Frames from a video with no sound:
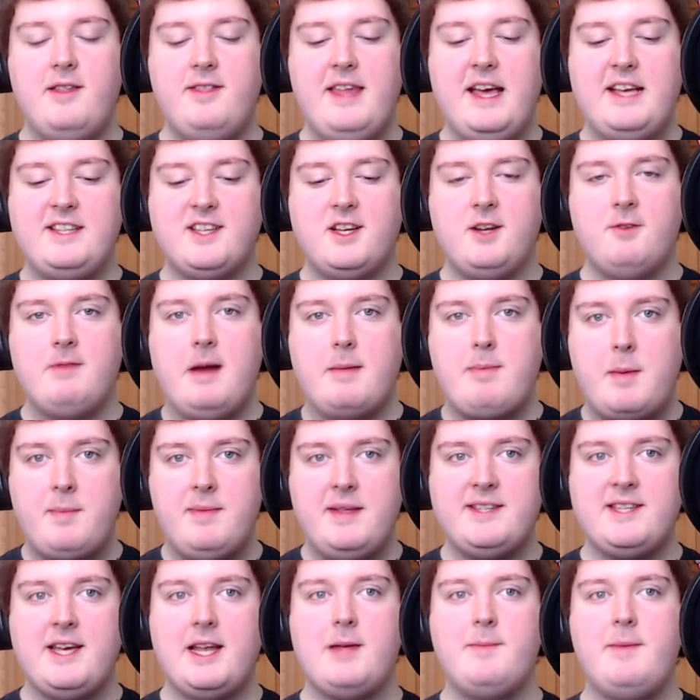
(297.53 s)
that's going to wrap up
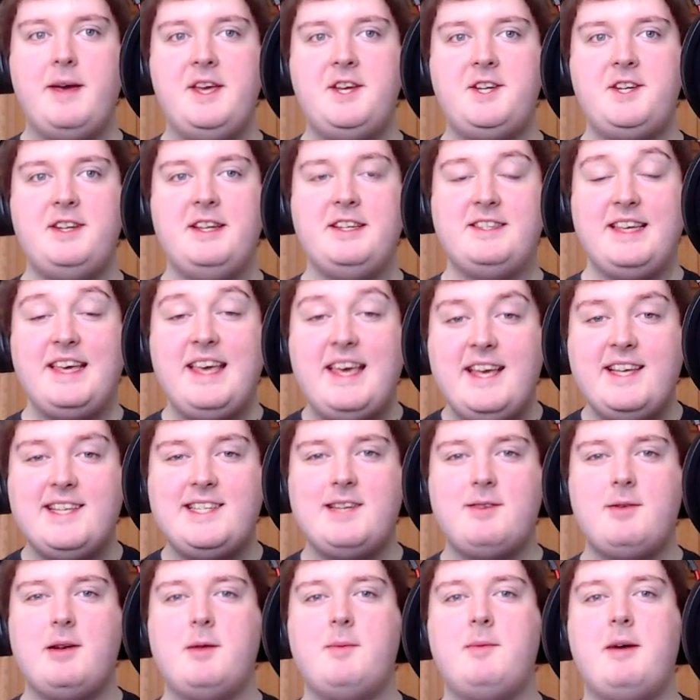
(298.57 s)
this animation. It's
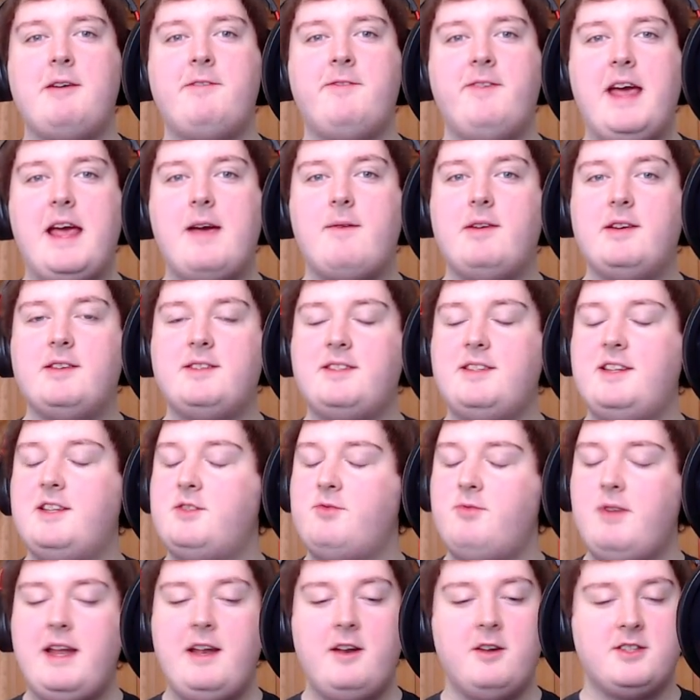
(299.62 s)
easily one of my favourites, and it's
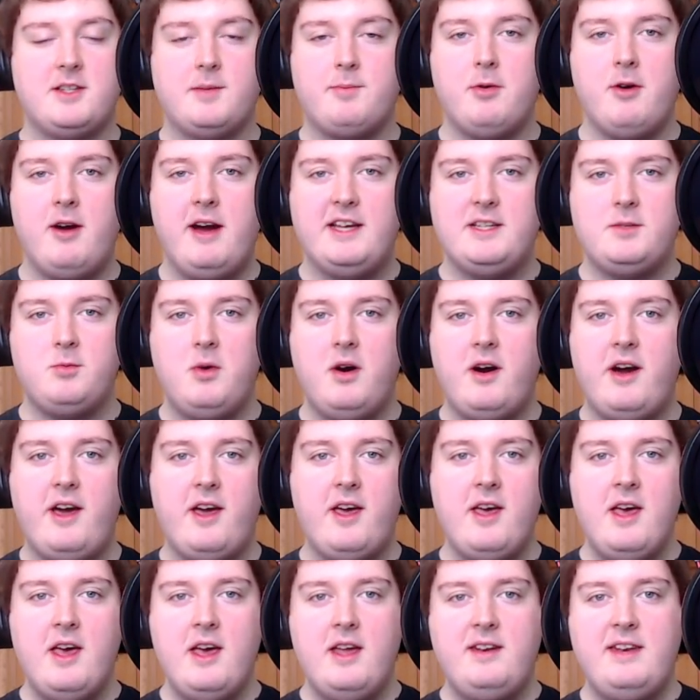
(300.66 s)
really no surprise why.
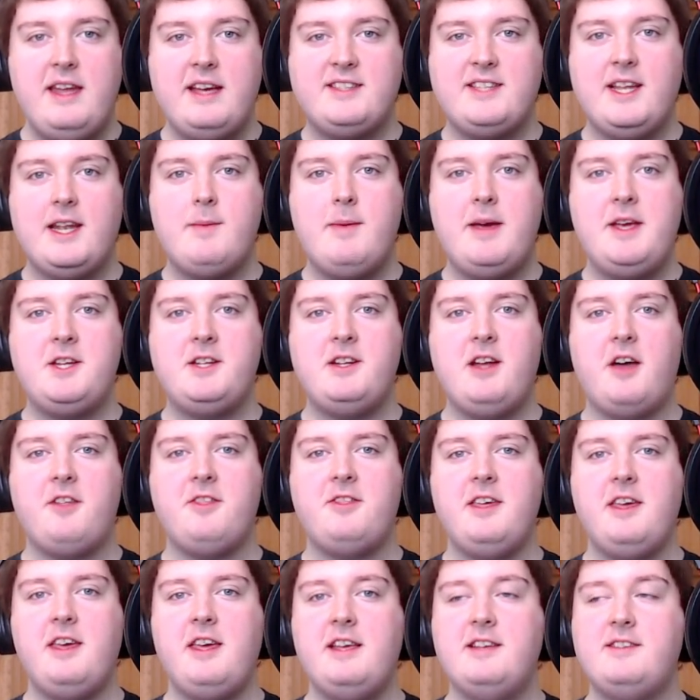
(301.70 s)
Next animation, I
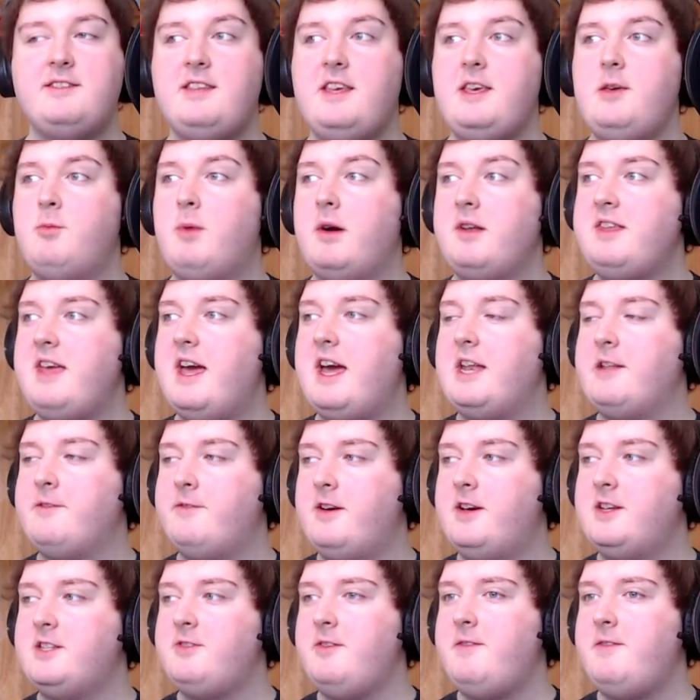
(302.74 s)
think, is the 1 year anniversary